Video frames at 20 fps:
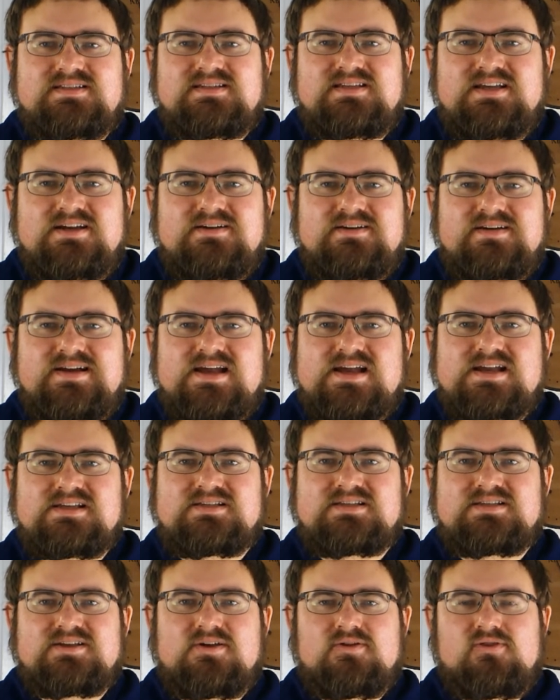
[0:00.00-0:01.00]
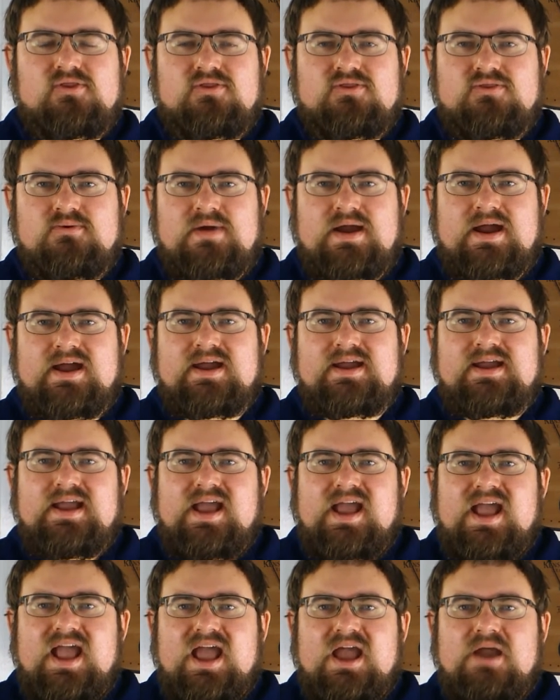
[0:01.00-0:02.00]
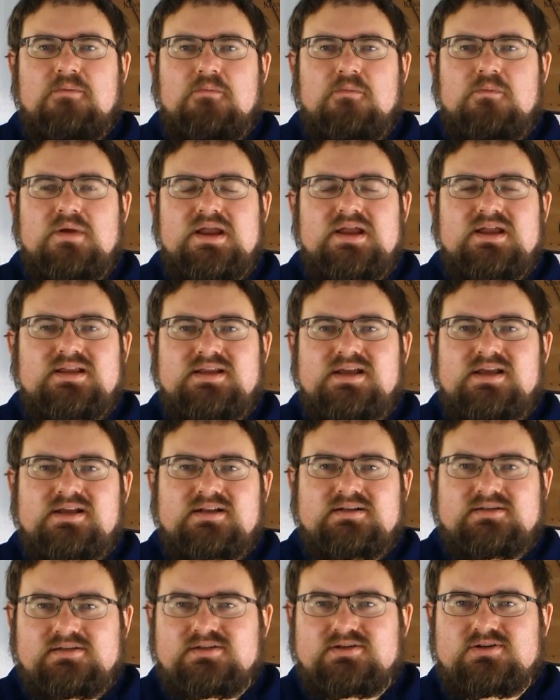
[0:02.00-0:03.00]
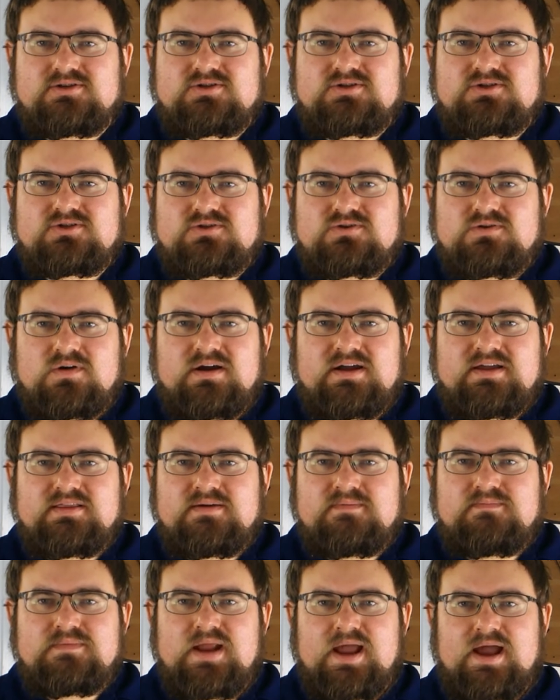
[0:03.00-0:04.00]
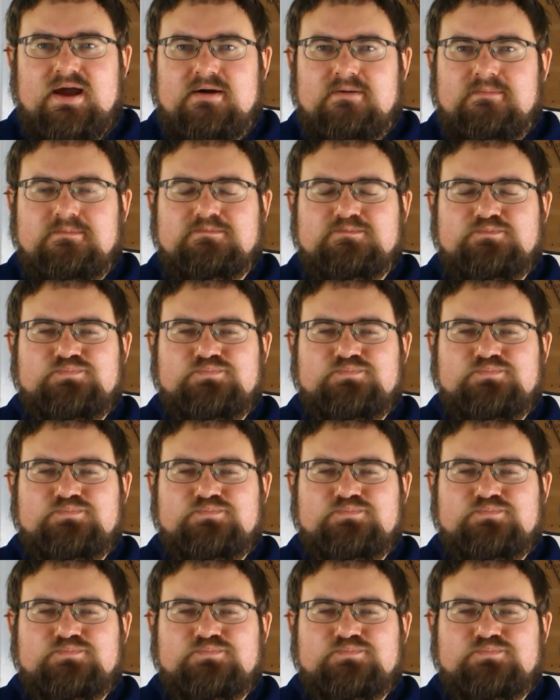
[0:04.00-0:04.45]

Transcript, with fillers: serious threat and we needed to destroy them now.